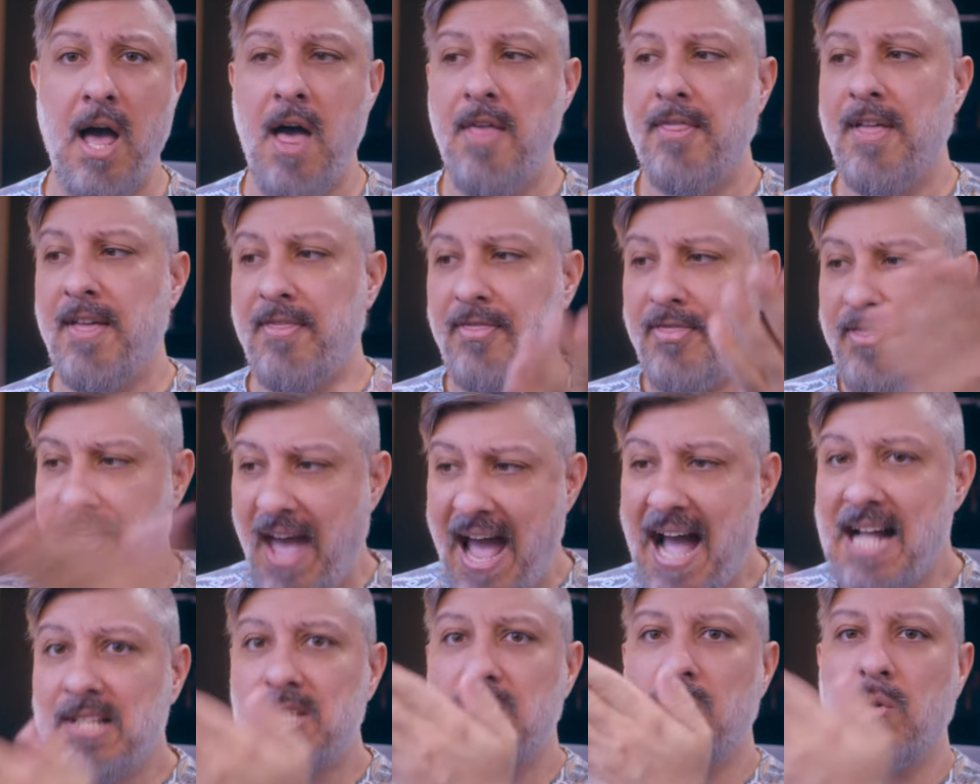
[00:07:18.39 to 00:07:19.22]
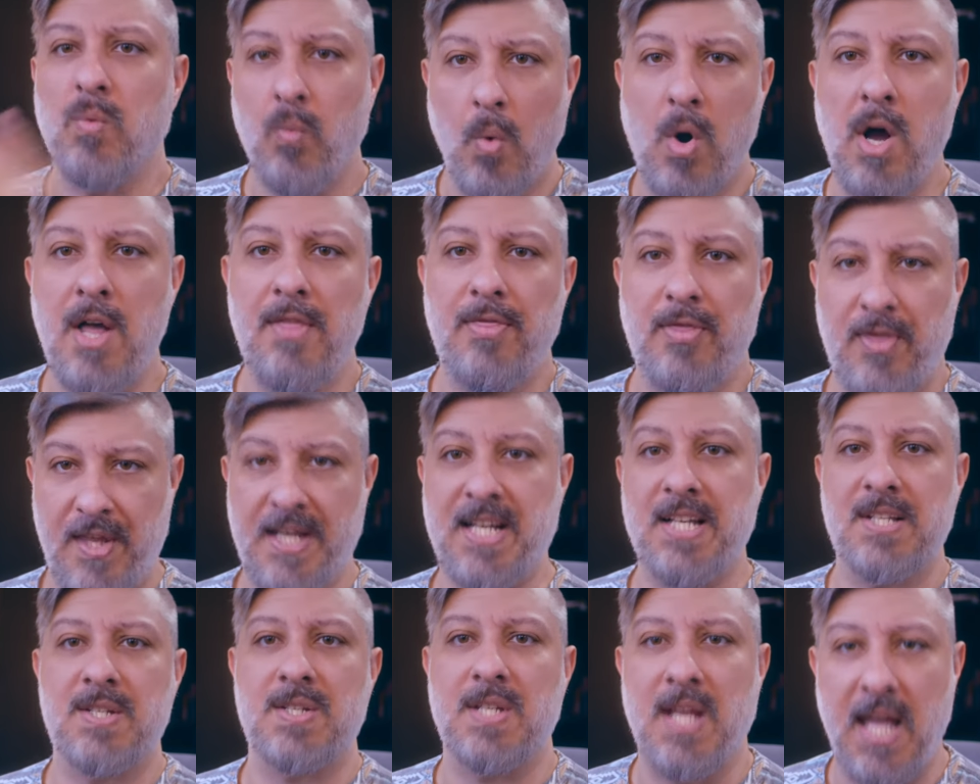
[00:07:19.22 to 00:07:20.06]
that that's what
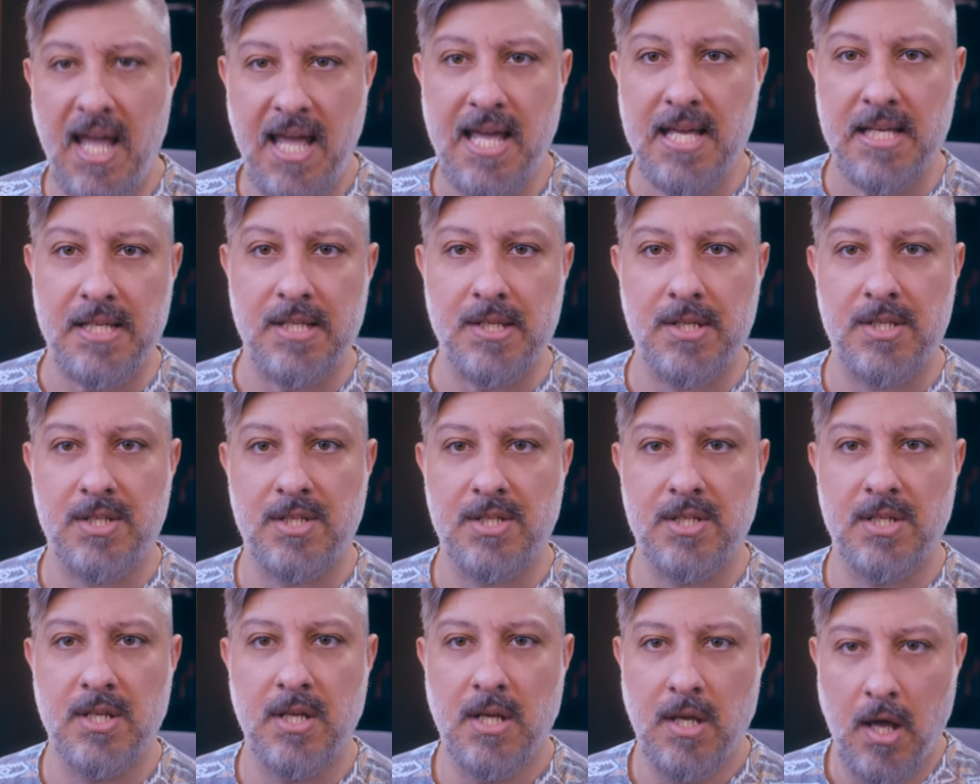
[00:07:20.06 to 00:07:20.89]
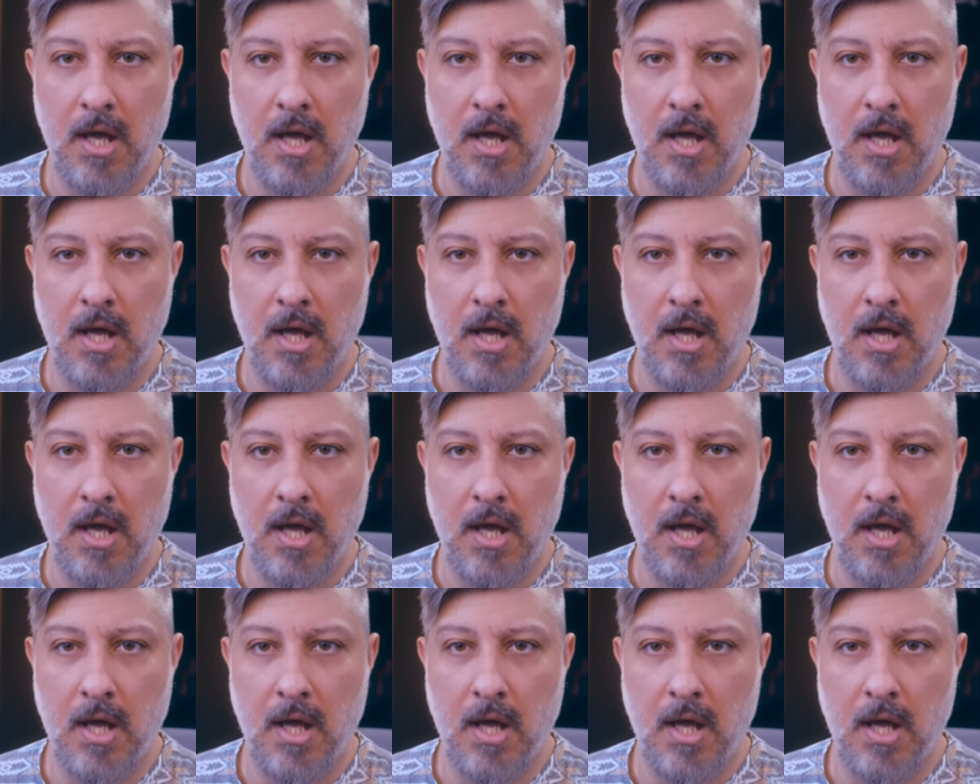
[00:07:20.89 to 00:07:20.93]
this is.